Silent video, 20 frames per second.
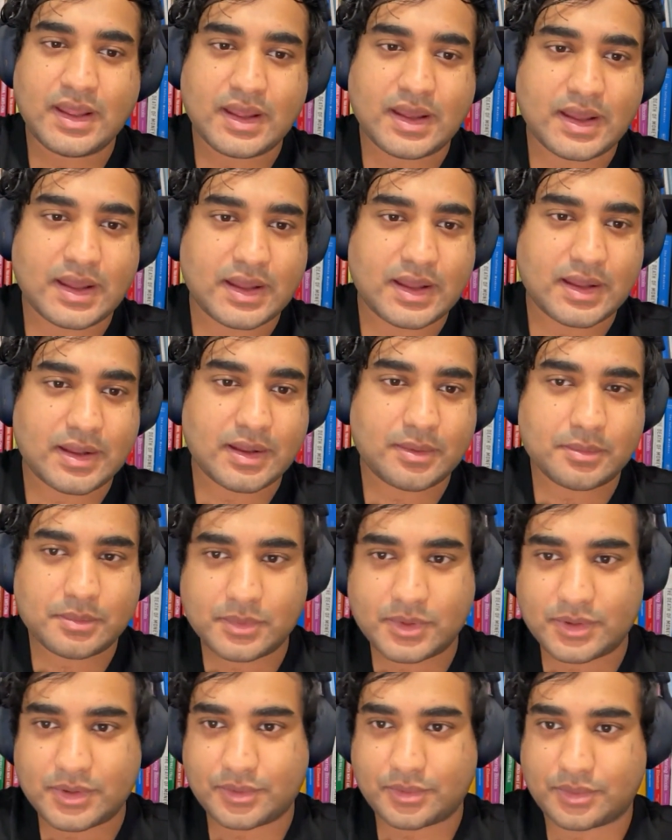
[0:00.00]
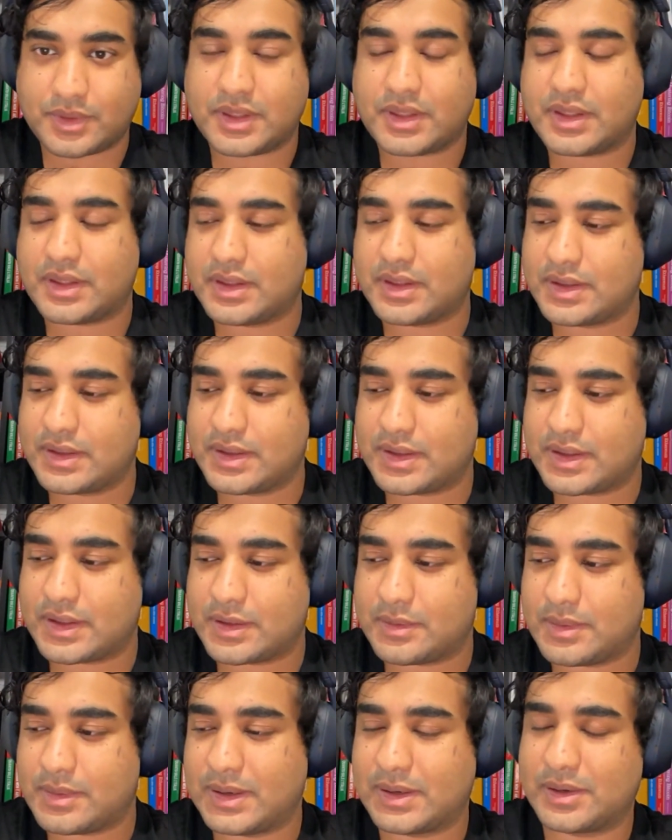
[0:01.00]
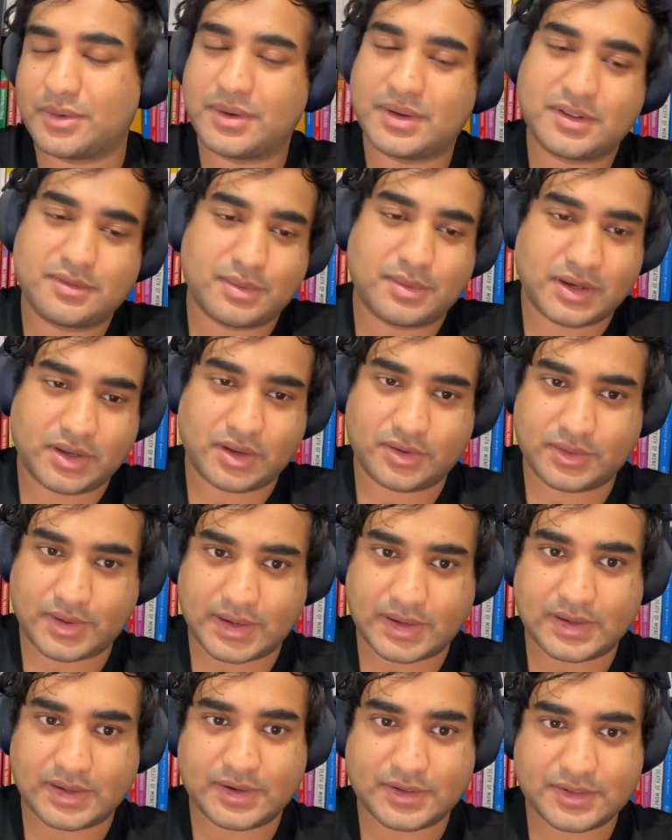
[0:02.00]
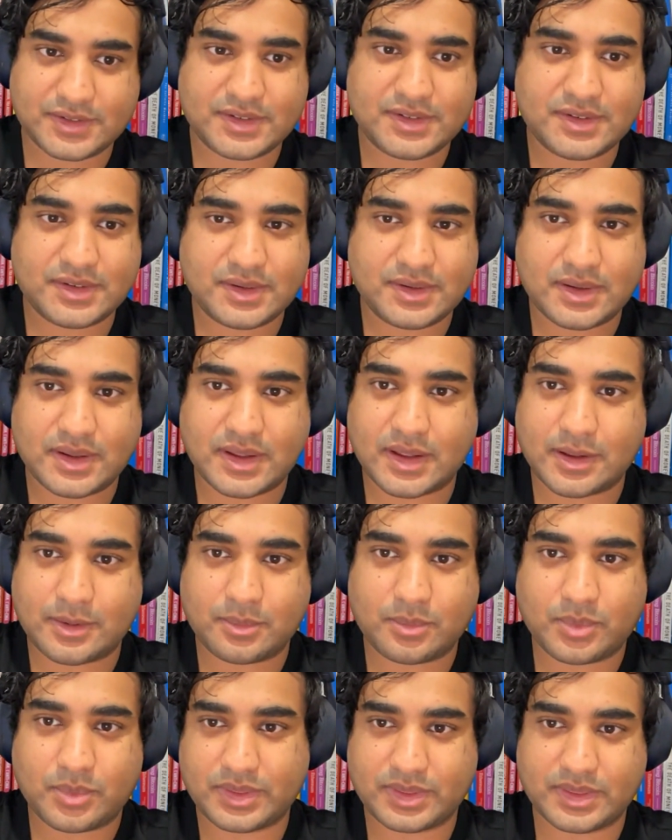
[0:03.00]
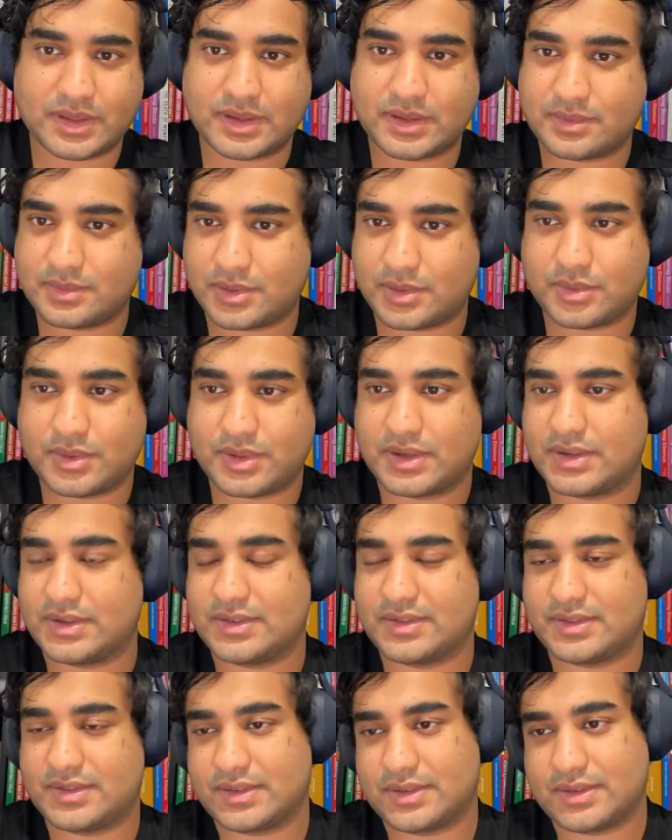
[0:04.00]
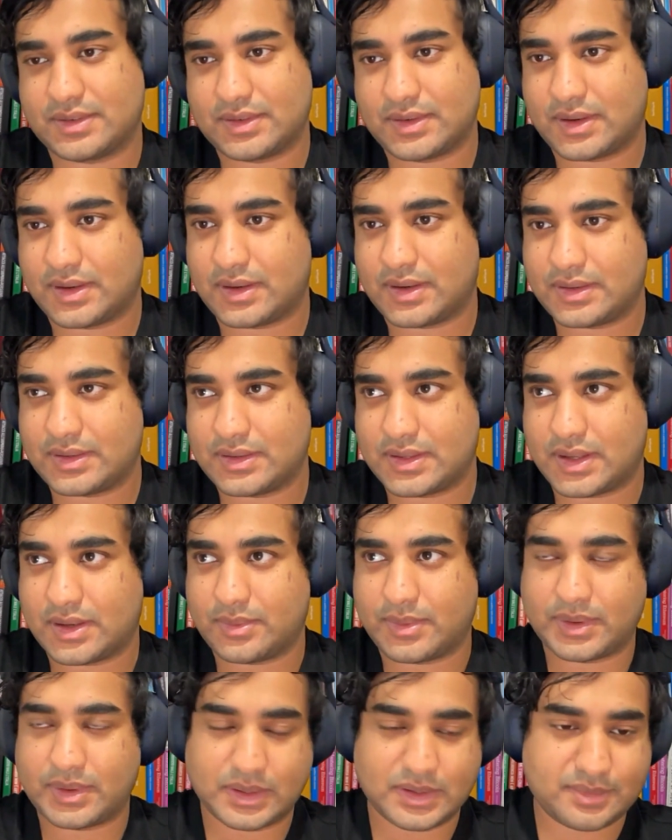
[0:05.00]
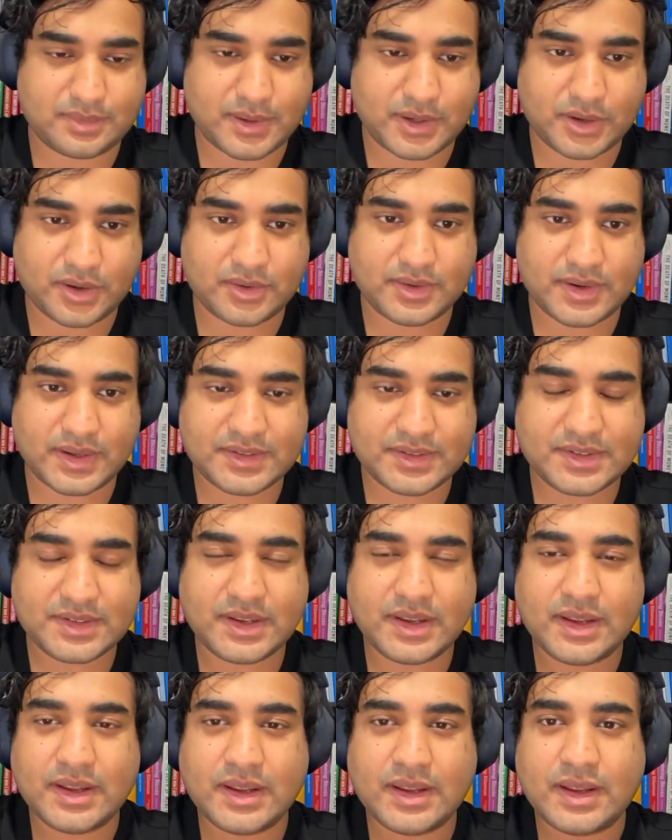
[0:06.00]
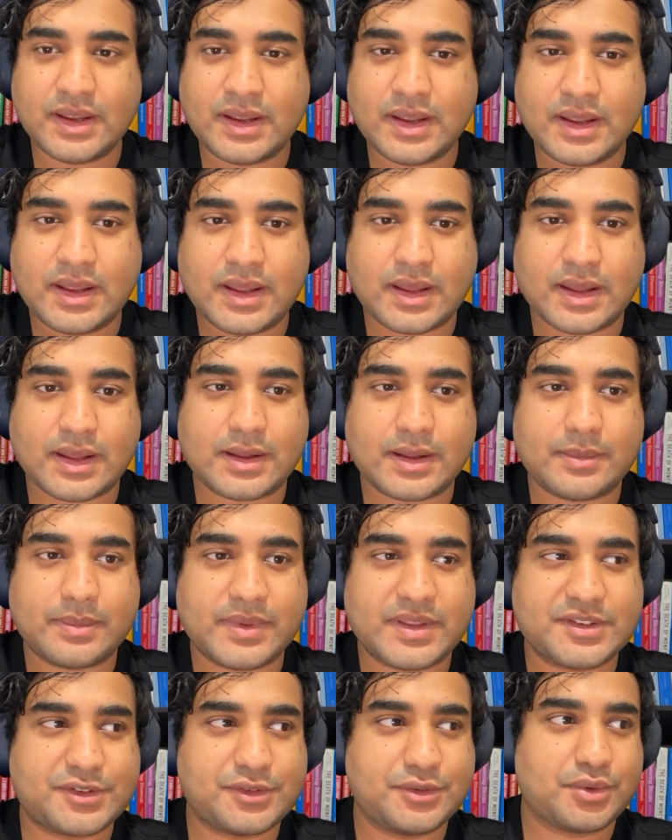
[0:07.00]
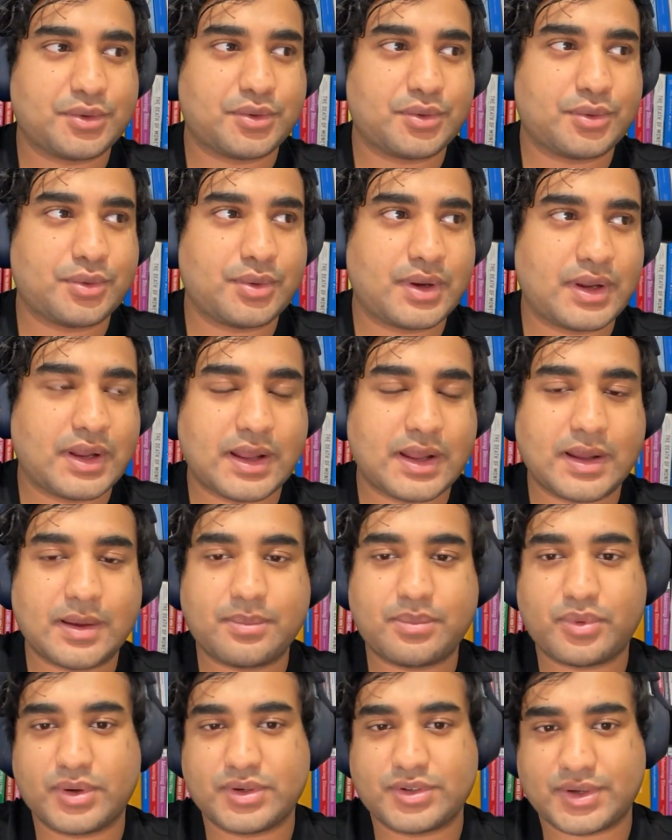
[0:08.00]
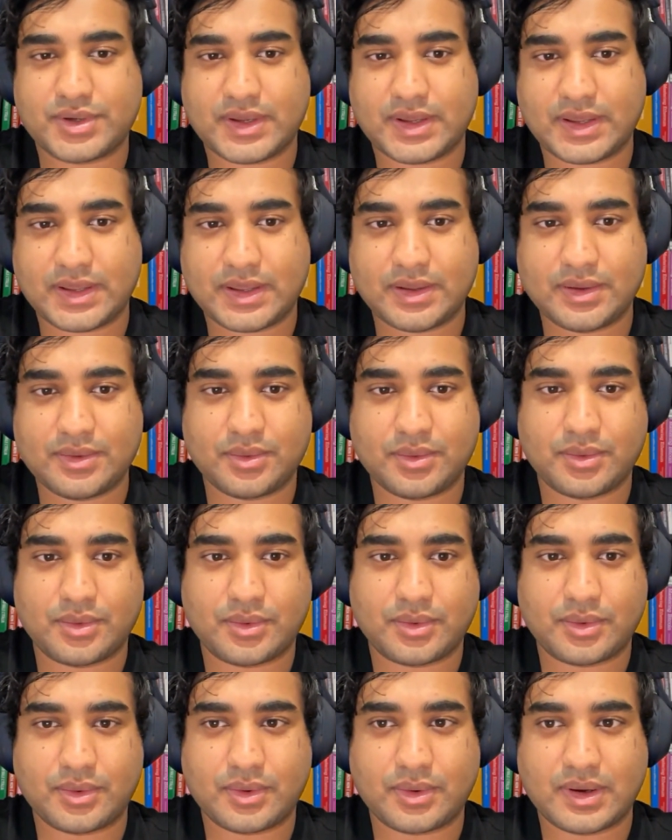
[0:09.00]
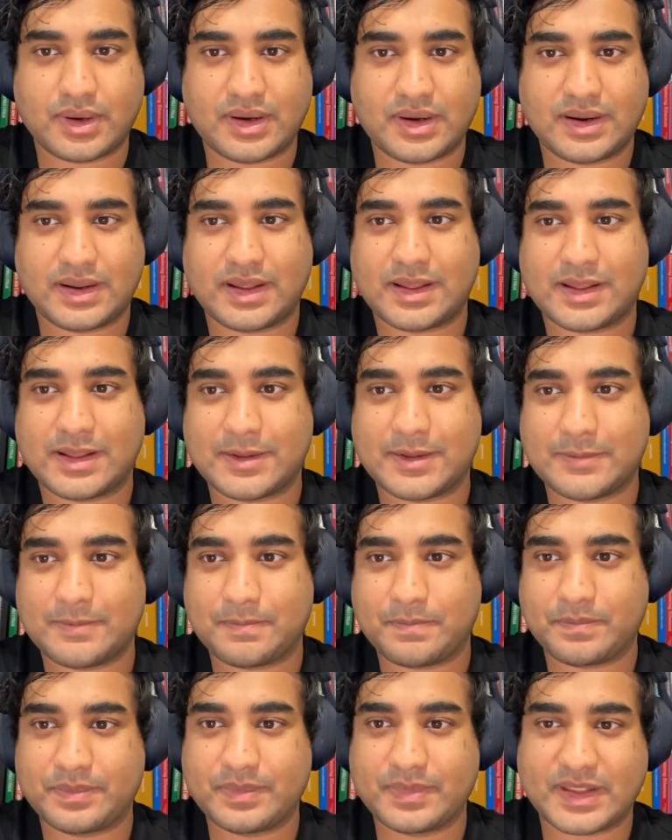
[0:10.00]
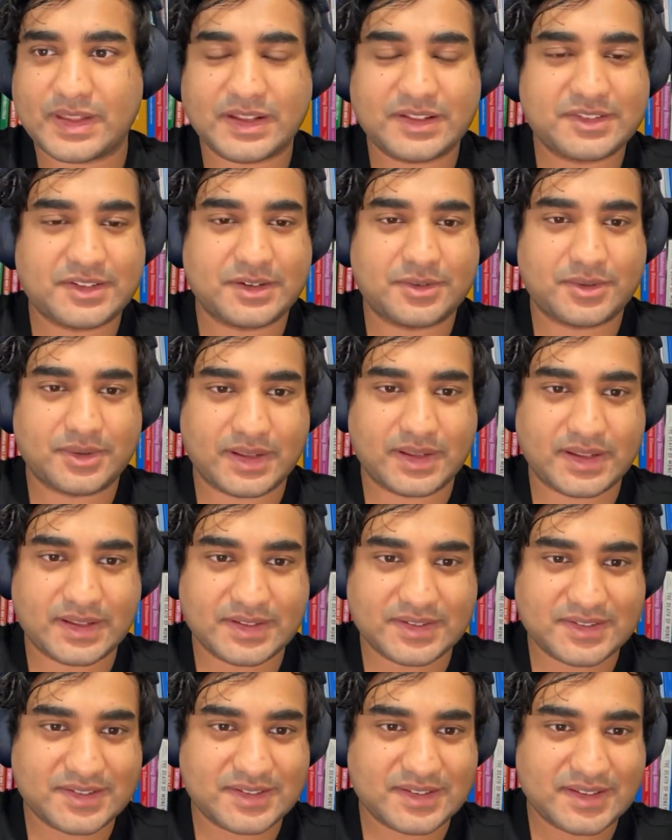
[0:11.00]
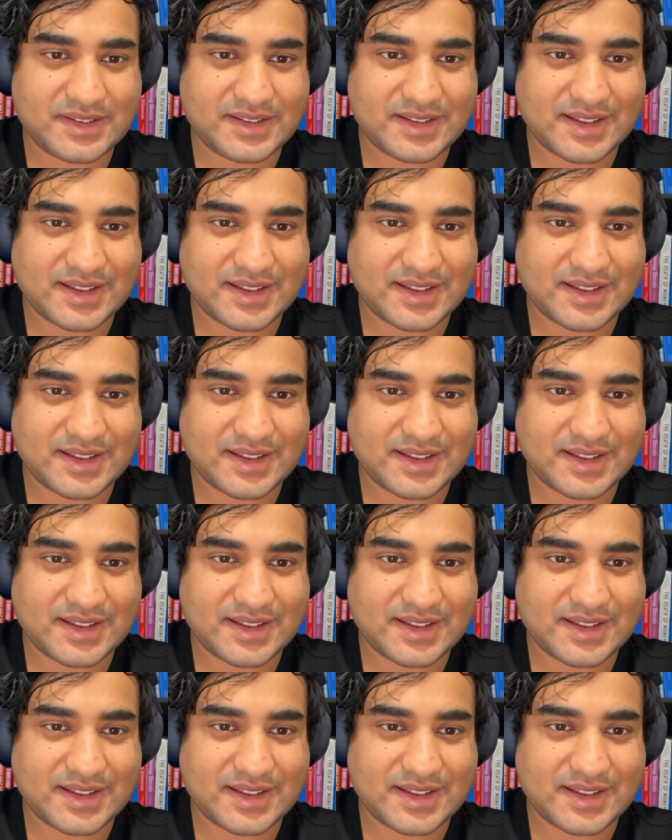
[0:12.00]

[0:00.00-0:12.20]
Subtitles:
the included smart contract list with the tokens and RAILGUN smart contracts. There's no bridging or like centralized